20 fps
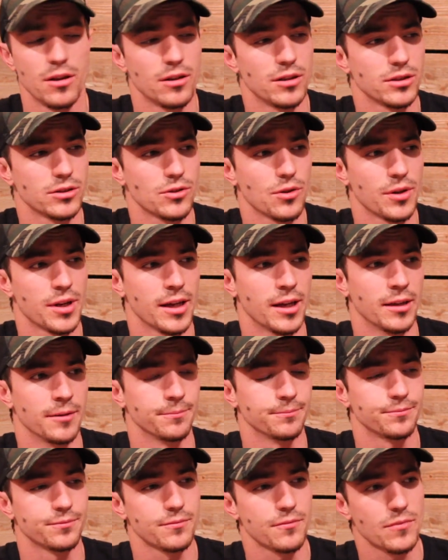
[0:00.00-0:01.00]
Let's go
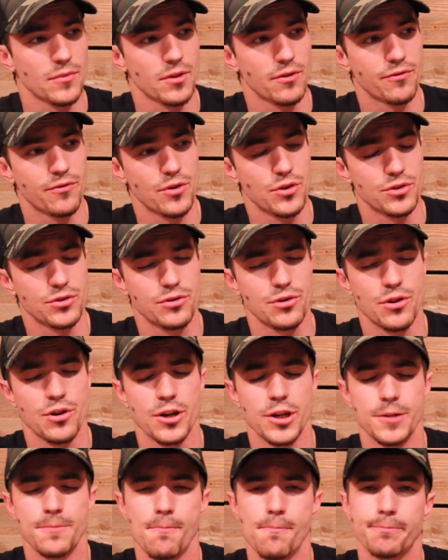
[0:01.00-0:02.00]
again. First
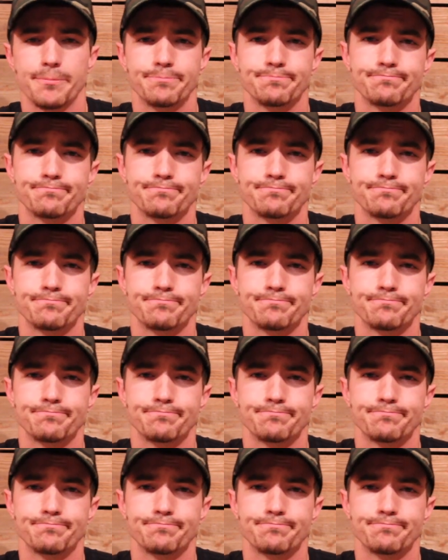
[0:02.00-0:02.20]
third,